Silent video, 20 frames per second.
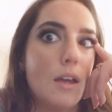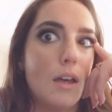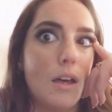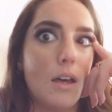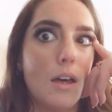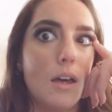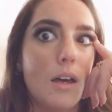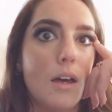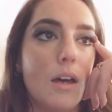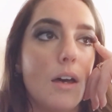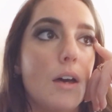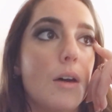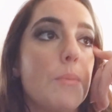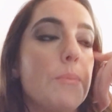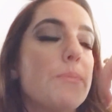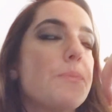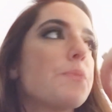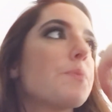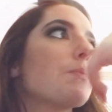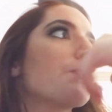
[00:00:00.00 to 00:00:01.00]

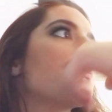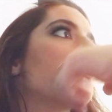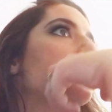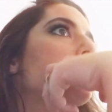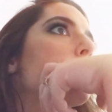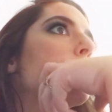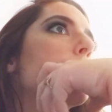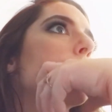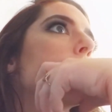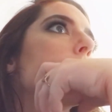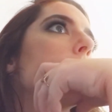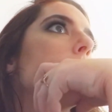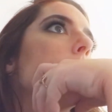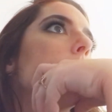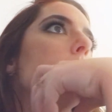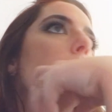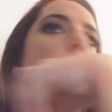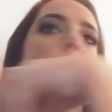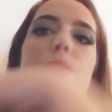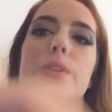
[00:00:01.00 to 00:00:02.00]
Um,
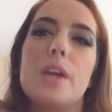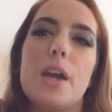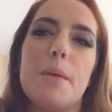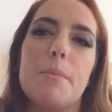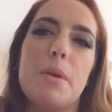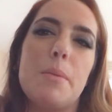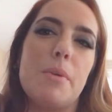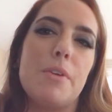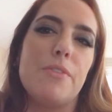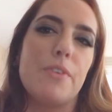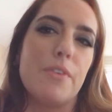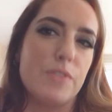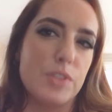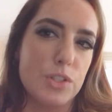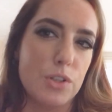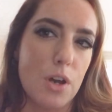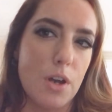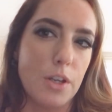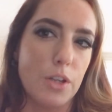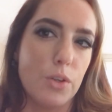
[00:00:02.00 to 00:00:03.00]
So yeah, maybe if you have a
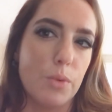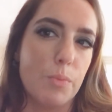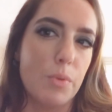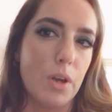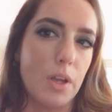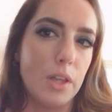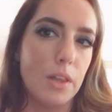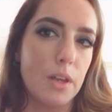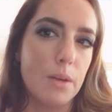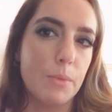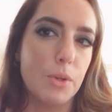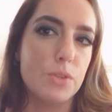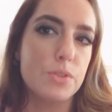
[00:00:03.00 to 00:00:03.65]
dog, you can probably let them go